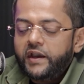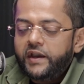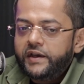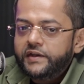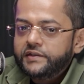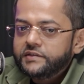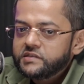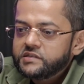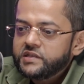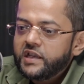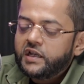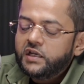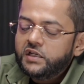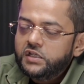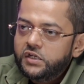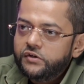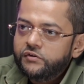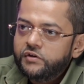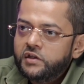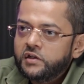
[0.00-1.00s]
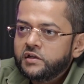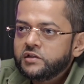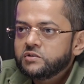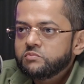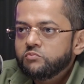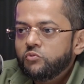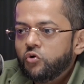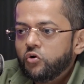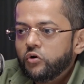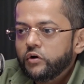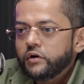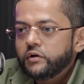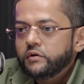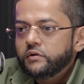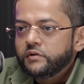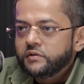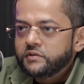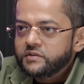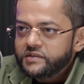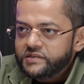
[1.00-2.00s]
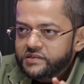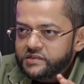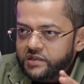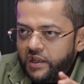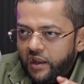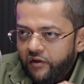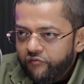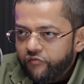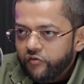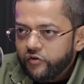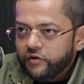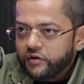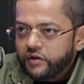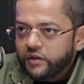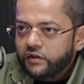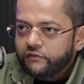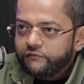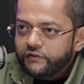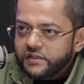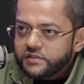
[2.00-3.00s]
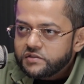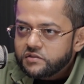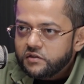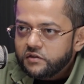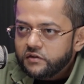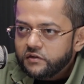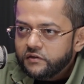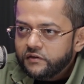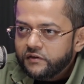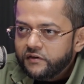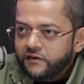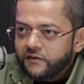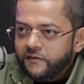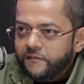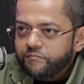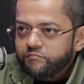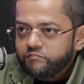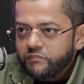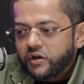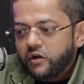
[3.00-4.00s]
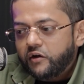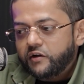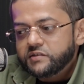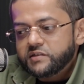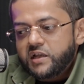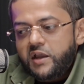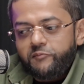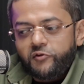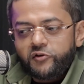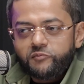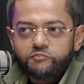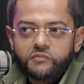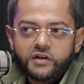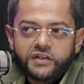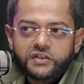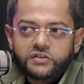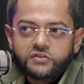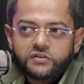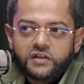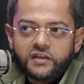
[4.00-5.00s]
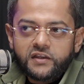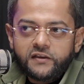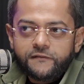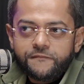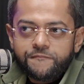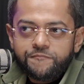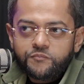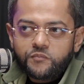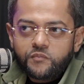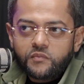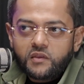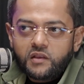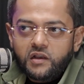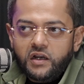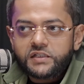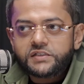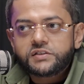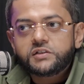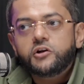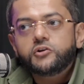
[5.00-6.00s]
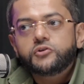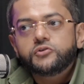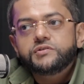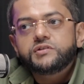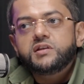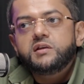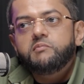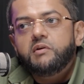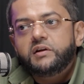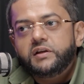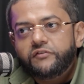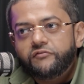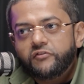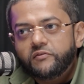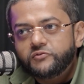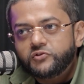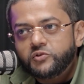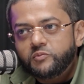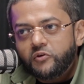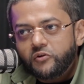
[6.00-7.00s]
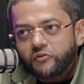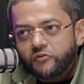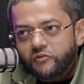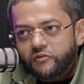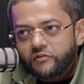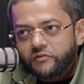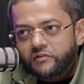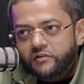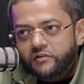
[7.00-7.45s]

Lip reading: And secondary is more safer investor, because I put money today, I start to see money from tomorrow.